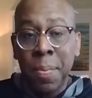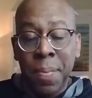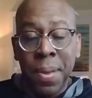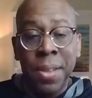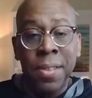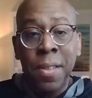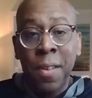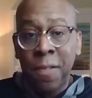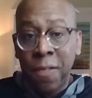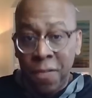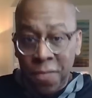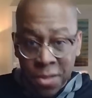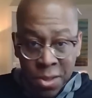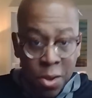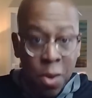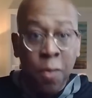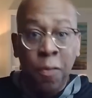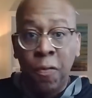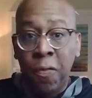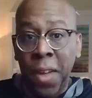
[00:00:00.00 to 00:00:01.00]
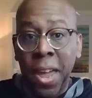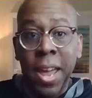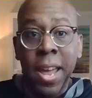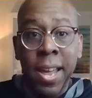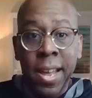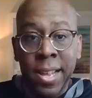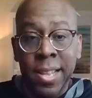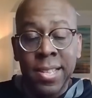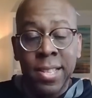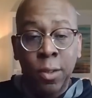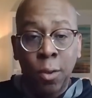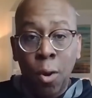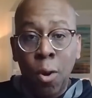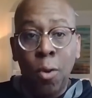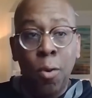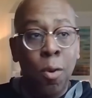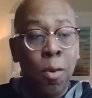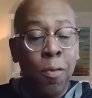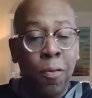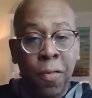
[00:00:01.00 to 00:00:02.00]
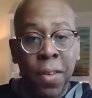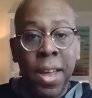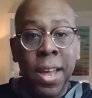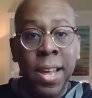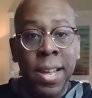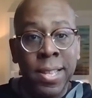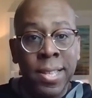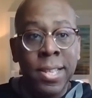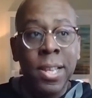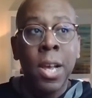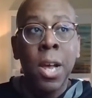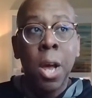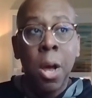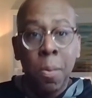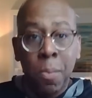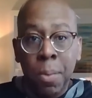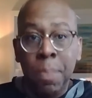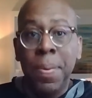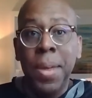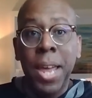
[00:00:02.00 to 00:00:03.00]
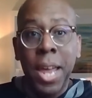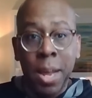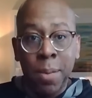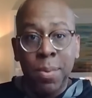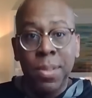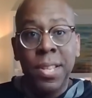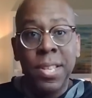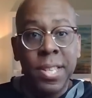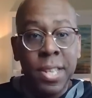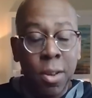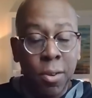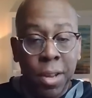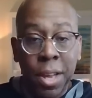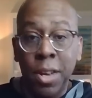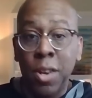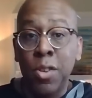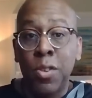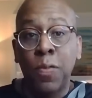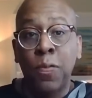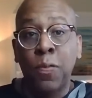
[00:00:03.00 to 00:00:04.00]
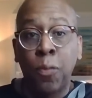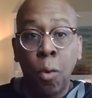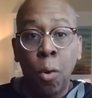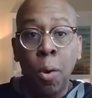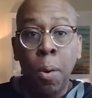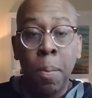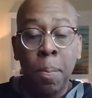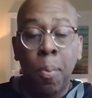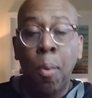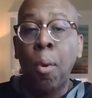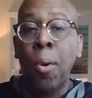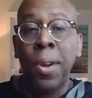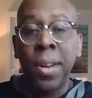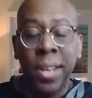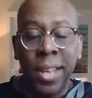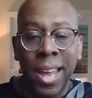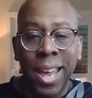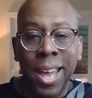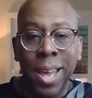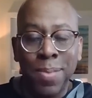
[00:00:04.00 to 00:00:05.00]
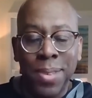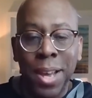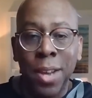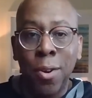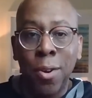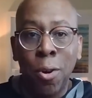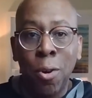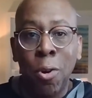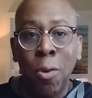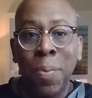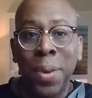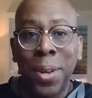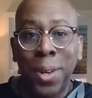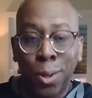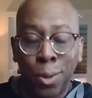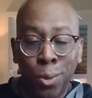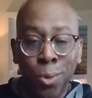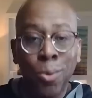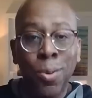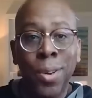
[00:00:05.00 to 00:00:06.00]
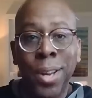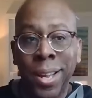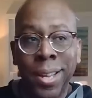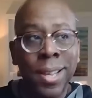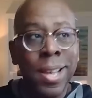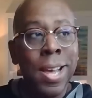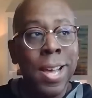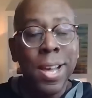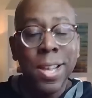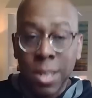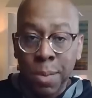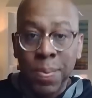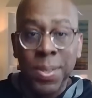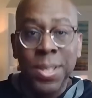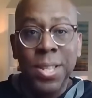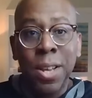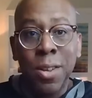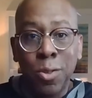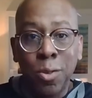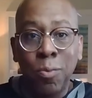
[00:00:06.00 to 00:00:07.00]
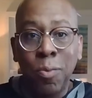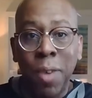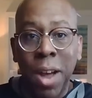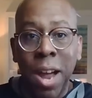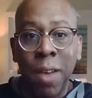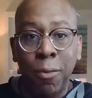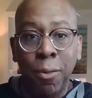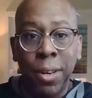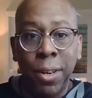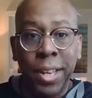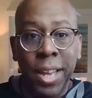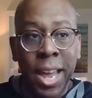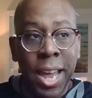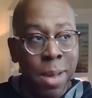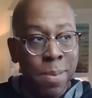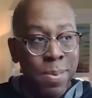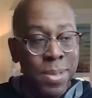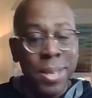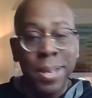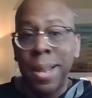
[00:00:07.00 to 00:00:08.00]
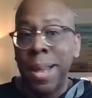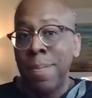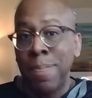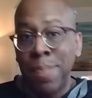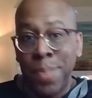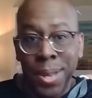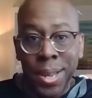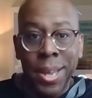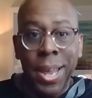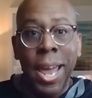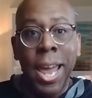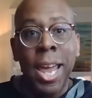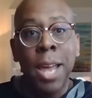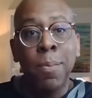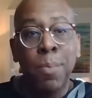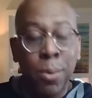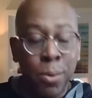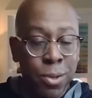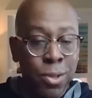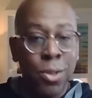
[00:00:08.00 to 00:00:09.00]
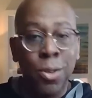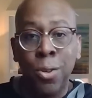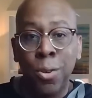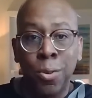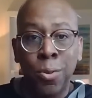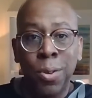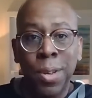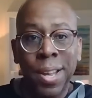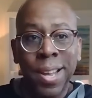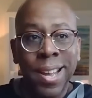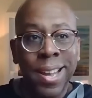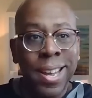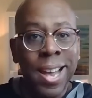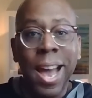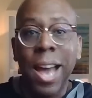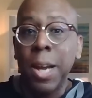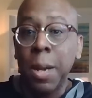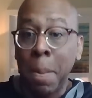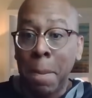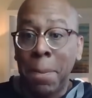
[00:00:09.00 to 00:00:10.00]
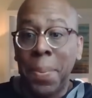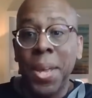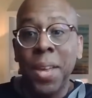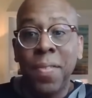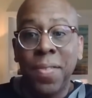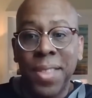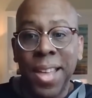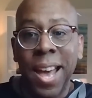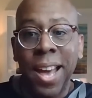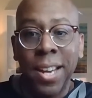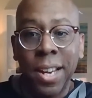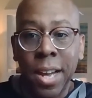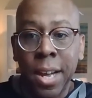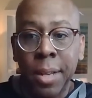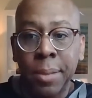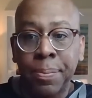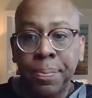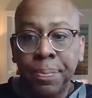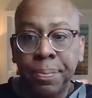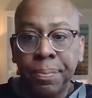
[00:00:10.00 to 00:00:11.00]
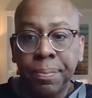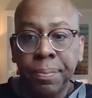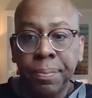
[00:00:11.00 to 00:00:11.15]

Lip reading: would be your fans, Longhorn fans, would be able to say, okay, there's 4 important games at home, including some potential rivalry games, and being able to kind of beef that up.